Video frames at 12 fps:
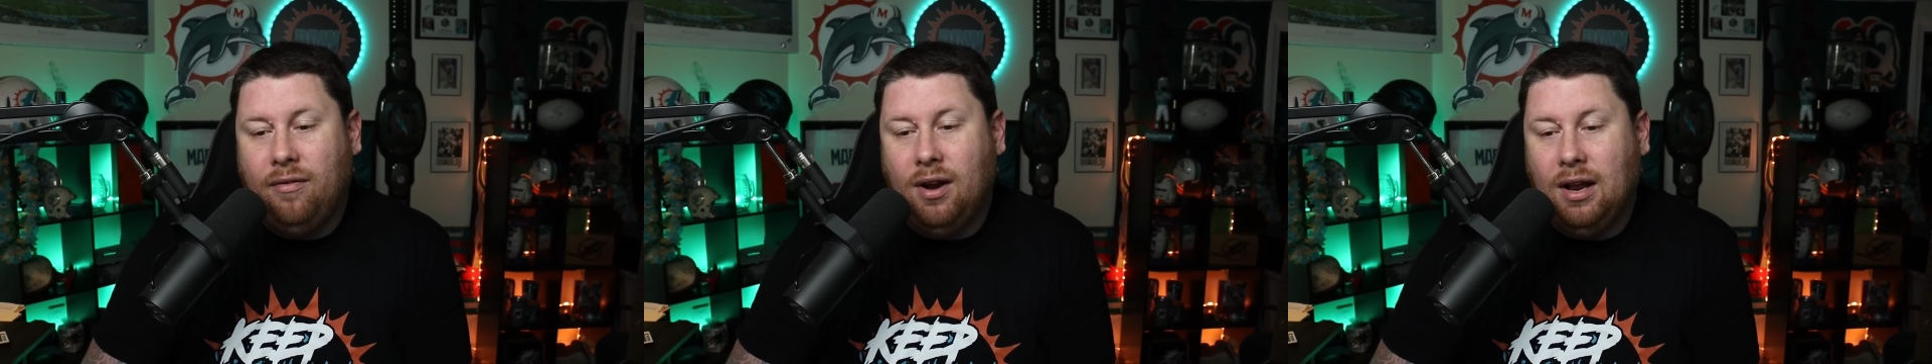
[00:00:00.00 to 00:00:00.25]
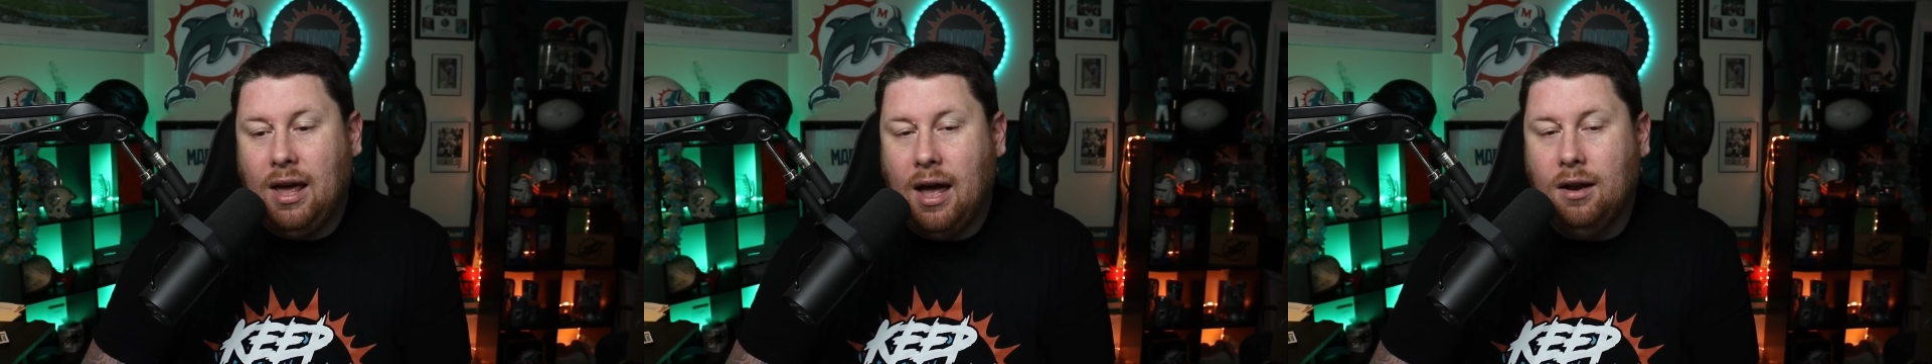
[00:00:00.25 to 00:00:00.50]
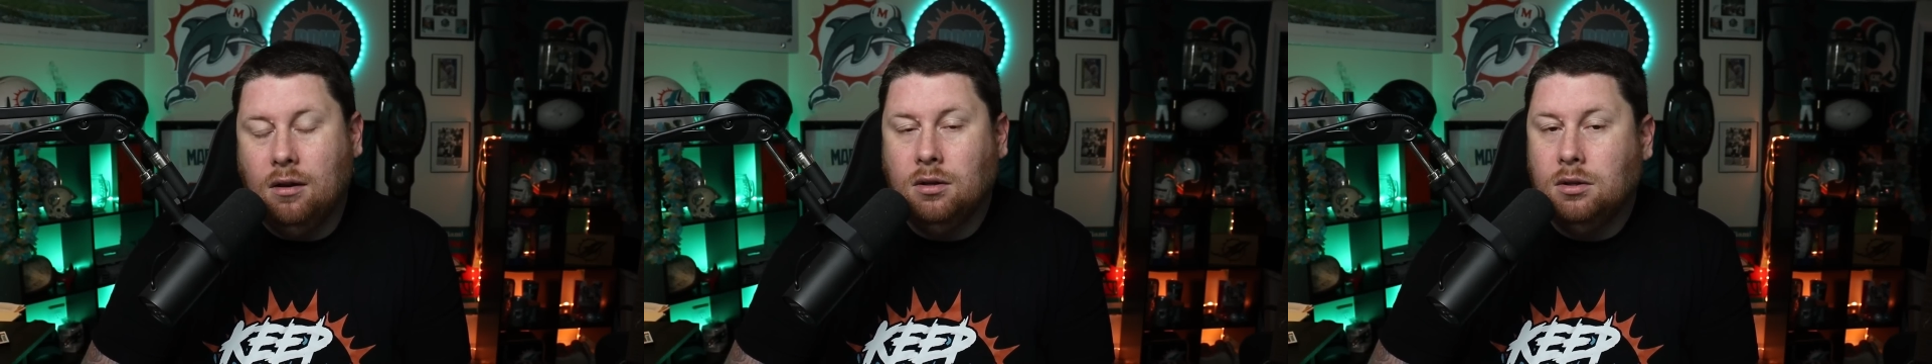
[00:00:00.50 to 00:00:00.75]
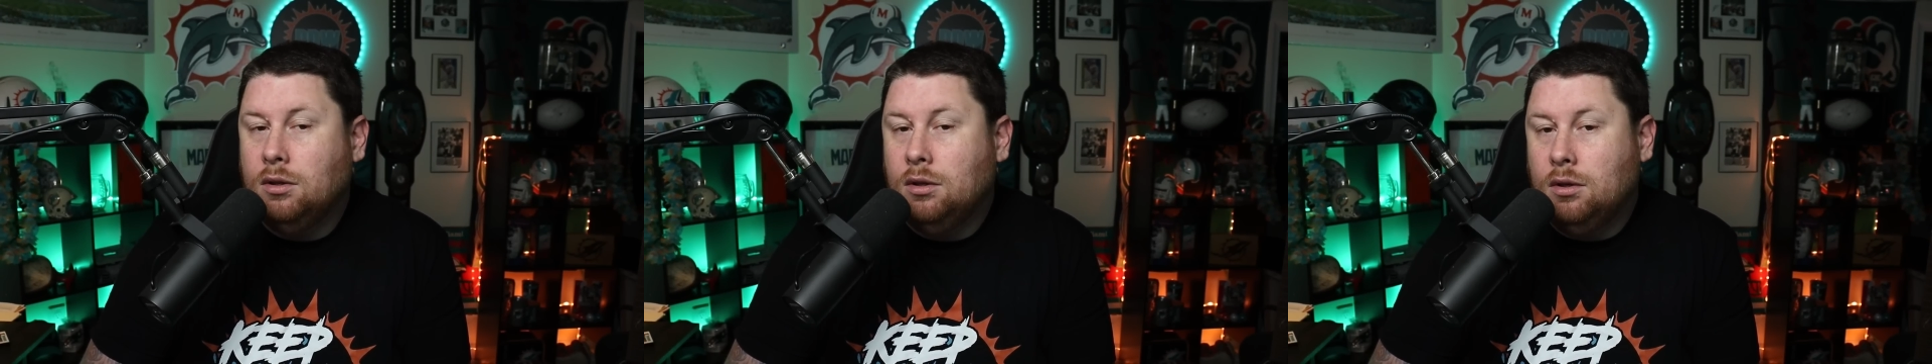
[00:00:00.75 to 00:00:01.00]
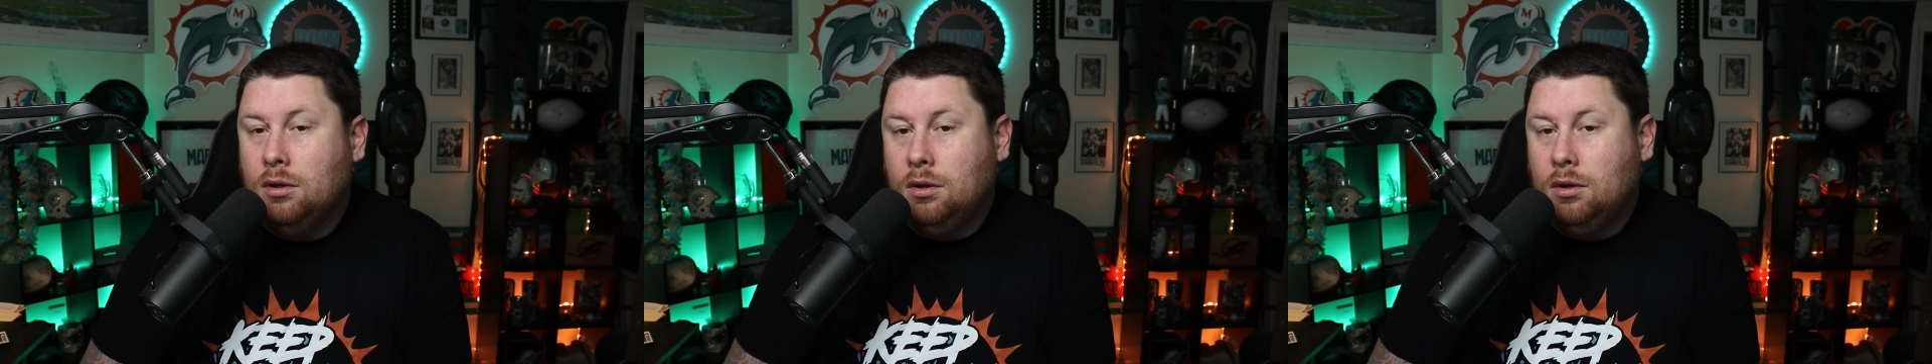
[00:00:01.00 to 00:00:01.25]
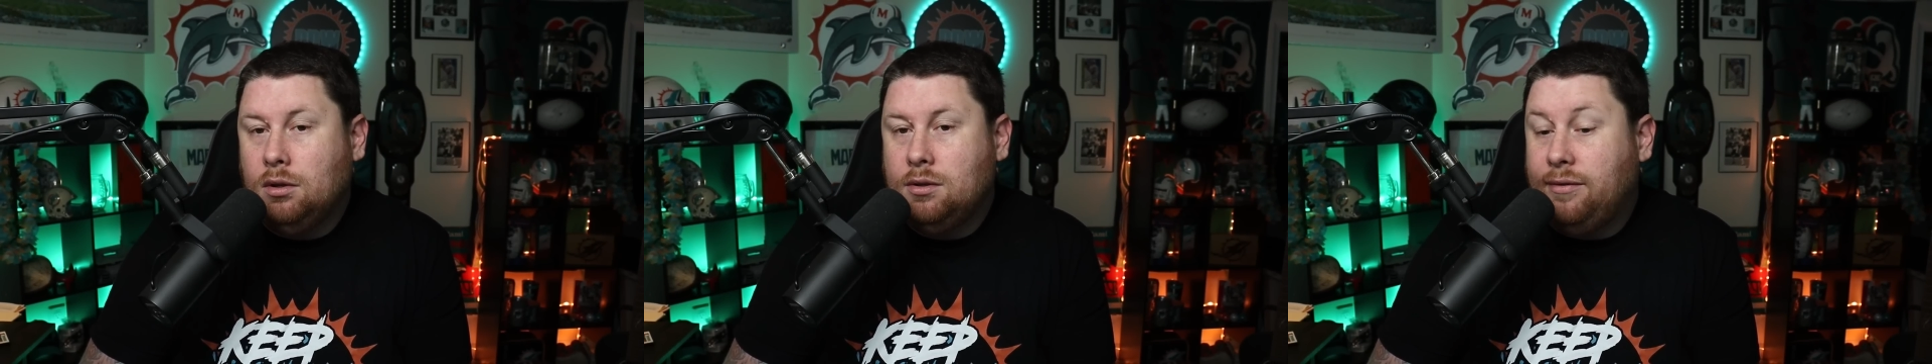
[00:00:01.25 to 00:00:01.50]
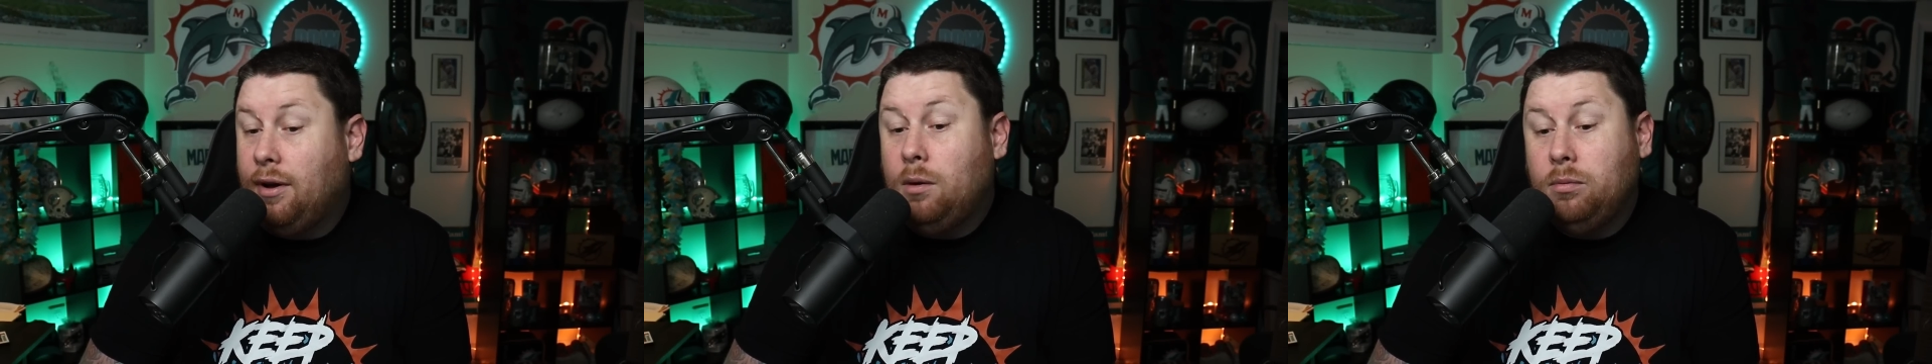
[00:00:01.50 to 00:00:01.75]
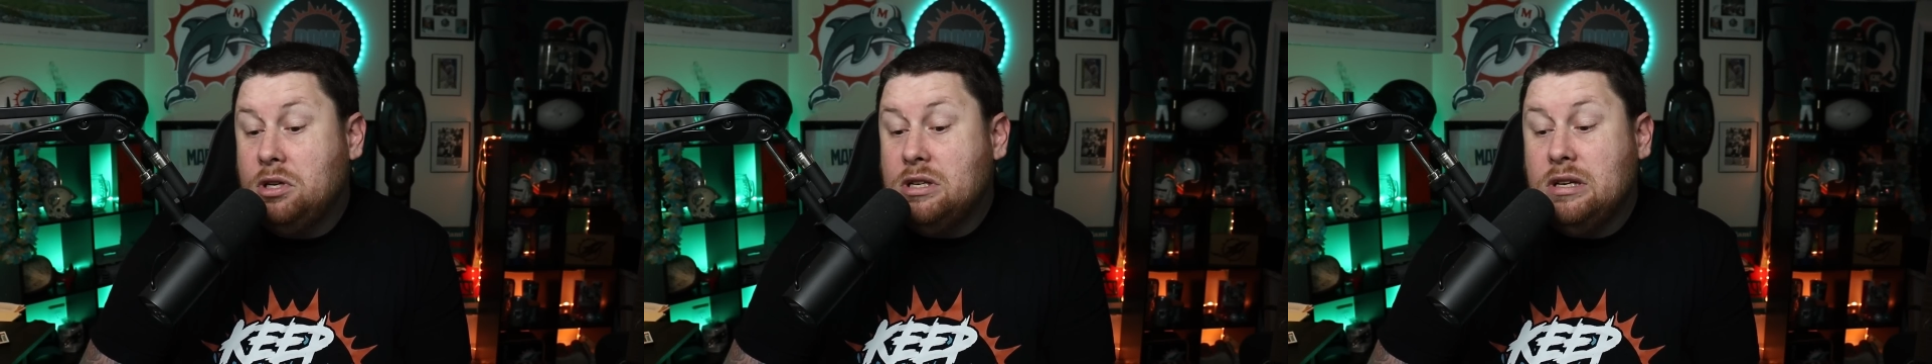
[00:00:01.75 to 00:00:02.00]
And again, it's the final
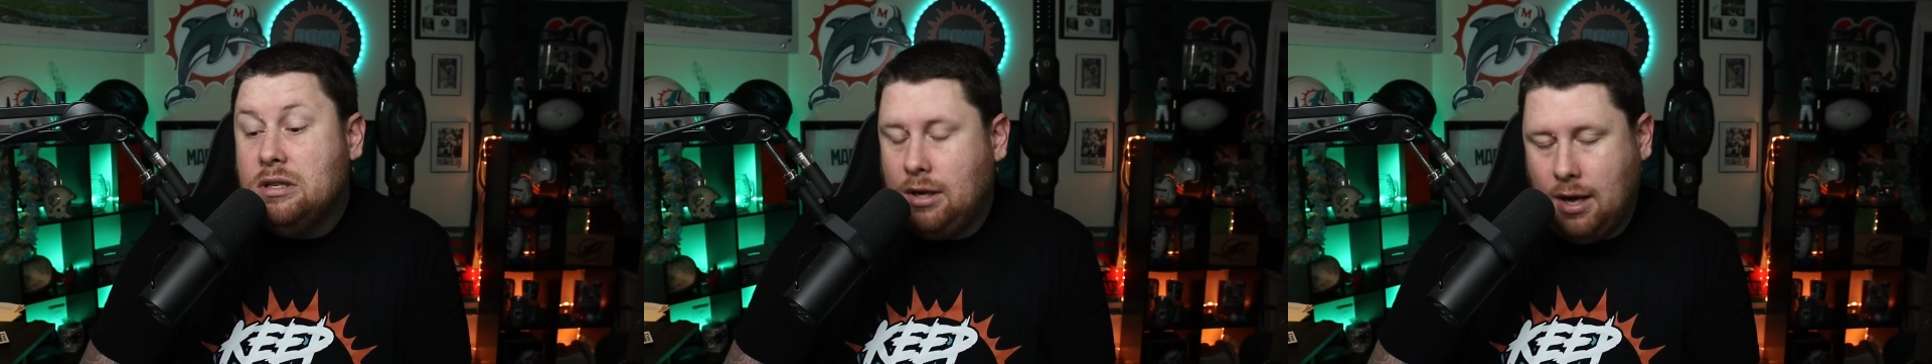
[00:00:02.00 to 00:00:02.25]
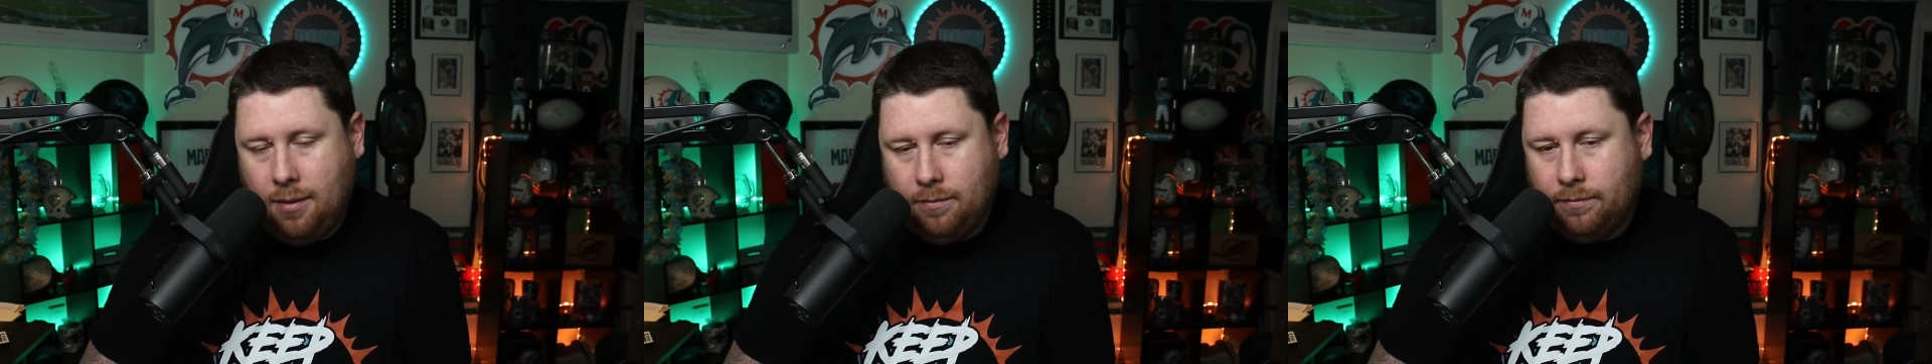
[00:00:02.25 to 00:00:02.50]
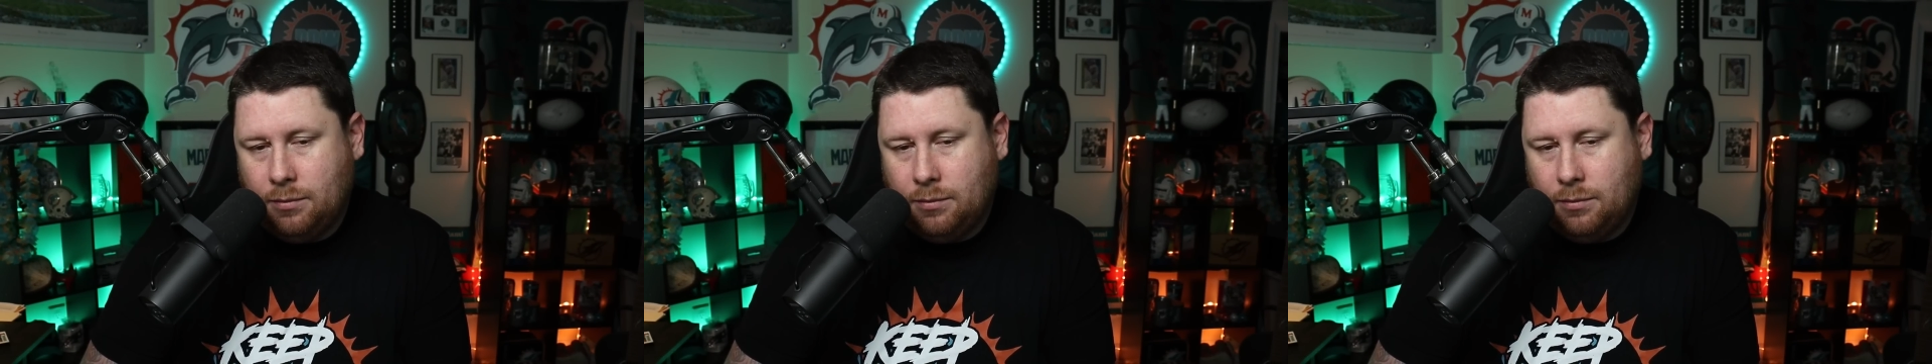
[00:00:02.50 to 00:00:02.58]
preseason game.